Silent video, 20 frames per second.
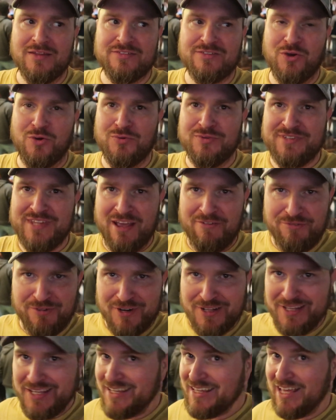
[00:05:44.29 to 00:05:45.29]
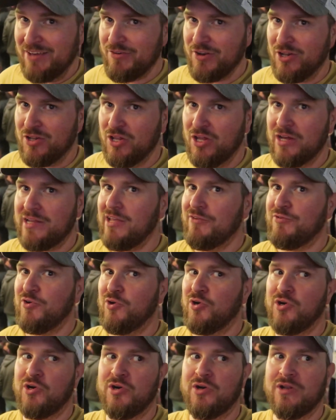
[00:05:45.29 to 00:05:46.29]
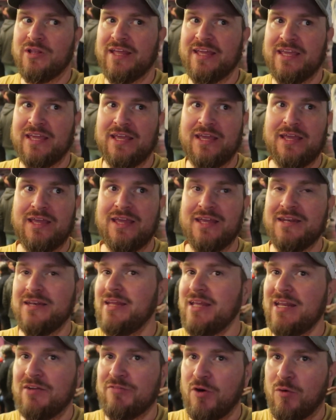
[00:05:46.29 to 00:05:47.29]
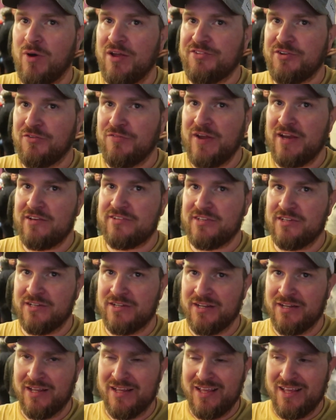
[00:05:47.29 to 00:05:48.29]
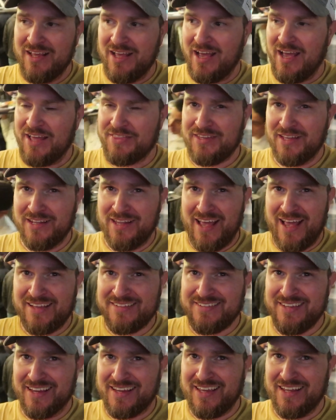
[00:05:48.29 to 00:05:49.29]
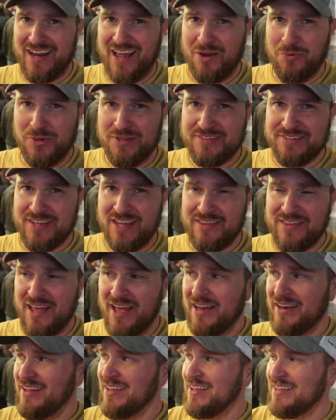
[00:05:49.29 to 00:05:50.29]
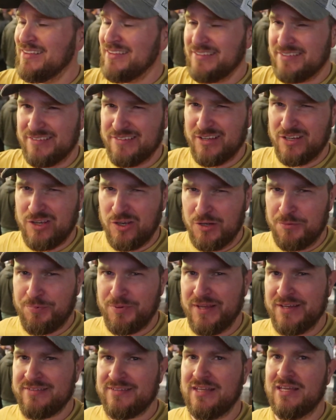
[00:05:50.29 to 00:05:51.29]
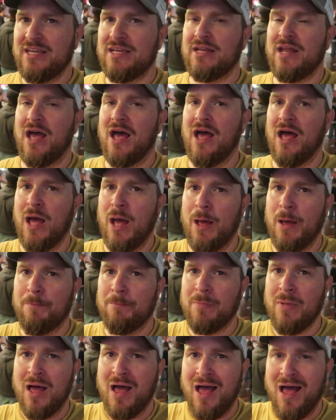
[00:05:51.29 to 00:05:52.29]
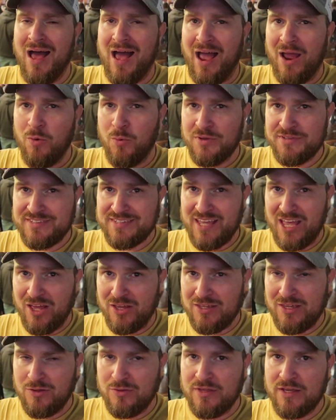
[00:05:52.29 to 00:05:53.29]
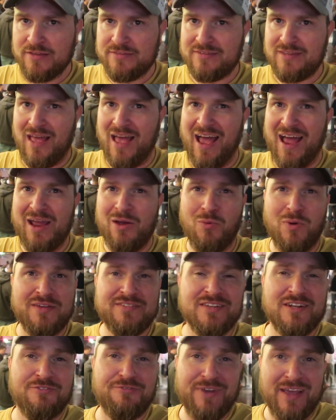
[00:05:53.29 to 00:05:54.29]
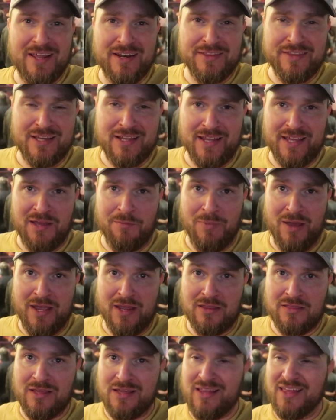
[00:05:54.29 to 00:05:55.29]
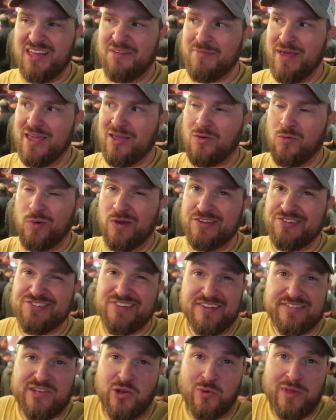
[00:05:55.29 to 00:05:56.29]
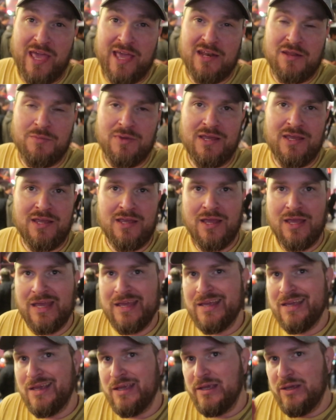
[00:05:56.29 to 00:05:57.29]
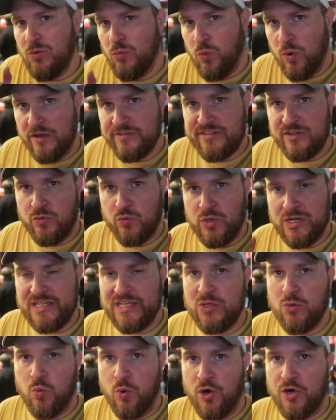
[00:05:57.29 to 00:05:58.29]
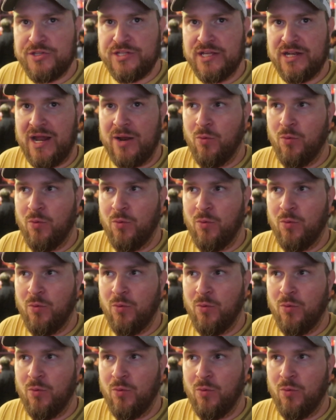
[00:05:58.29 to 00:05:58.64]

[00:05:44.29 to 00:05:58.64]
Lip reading: So definitely give it a look if you're like in need of a reservation at the last second. I would say that this is a good place to eat. I will tell you this, I wasn't a fan of the clam bake. The clam bake was just okay to me. It wasn't really worth it.